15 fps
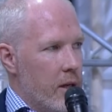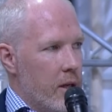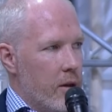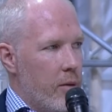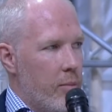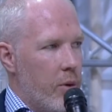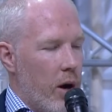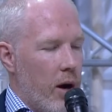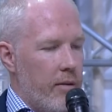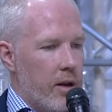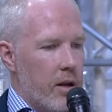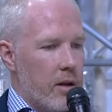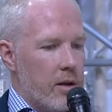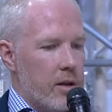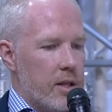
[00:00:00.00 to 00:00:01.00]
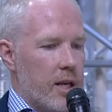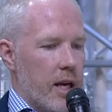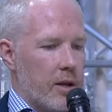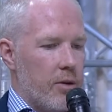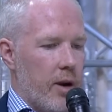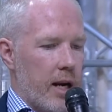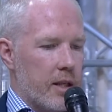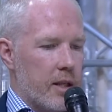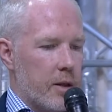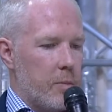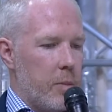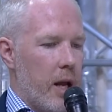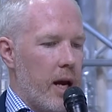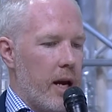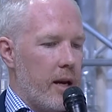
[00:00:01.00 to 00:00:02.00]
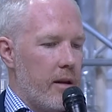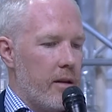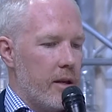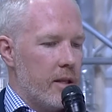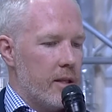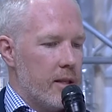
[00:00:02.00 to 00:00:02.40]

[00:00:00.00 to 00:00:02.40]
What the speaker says: the private sector actors play. That